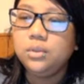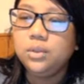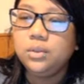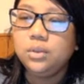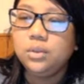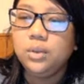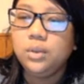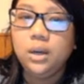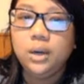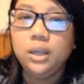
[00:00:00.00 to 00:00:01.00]
So
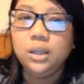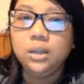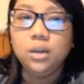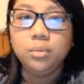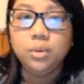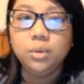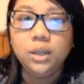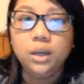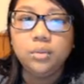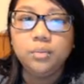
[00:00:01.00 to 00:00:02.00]
now I can upload the
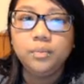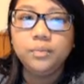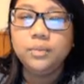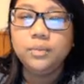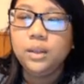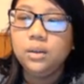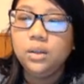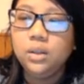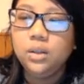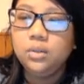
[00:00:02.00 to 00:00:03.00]
item.
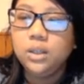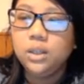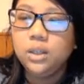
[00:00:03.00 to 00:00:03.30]
Okay.